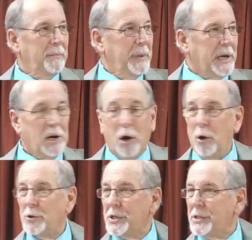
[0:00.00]

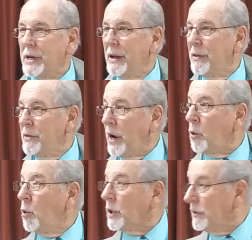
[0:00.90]
because
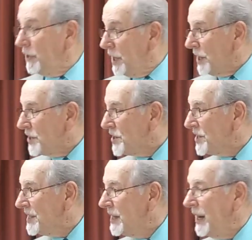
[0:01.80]
they're one of us.
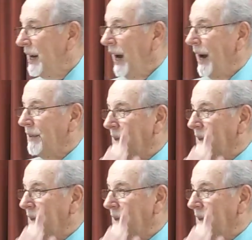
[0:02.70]
And